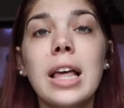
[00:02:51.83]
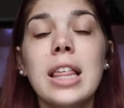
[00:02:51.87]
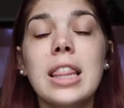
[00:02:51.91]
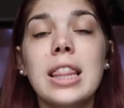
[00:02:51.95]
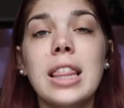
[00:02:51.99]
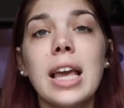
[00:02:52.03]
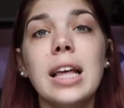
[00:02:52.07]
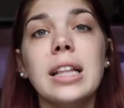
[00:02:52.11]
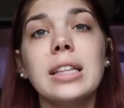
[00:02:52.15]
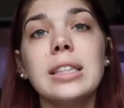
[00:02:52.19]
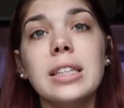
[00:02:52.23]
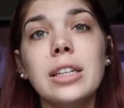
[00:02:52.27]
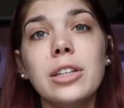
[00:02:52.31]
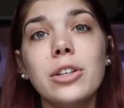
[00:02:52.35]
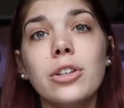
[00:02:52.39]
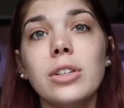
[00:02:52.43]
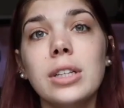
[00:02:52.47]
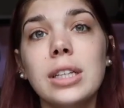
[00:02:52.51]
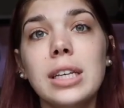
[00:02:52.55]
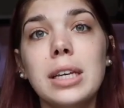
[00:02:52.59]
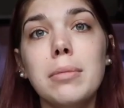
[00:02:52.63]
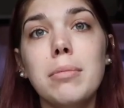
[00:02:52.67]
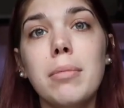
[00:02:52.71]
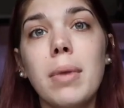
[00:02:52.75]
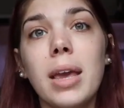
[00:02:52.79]
they
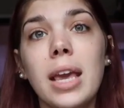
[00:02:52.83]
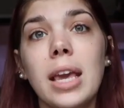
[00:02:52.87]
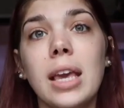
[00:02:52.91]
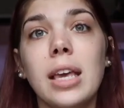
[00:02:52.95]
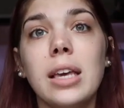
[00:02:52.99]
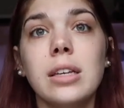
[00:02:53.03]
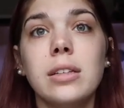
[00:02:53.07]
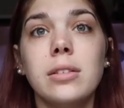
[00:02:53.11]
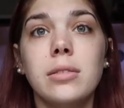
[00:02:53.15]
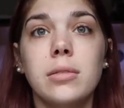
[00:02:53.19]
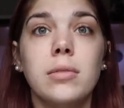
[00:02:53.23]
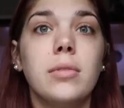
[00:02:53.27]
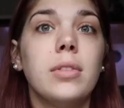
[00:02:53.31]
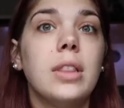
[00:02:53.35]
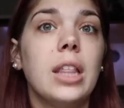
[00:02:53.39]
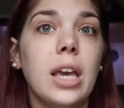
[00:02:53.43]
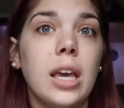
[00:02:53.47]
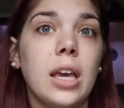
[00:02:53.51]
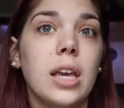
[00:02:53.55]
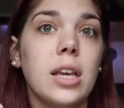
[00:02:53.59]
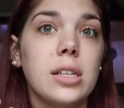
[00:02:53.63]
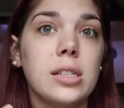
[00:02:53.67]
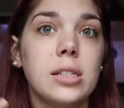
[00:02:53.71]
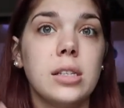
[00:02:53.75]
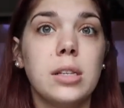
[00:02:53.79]
literally make
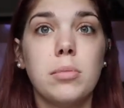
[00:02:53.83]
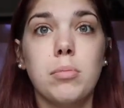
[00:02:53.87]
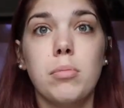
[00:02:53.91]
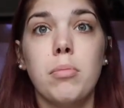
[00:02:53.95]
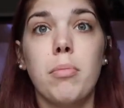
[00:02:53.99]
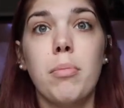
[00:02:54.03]
things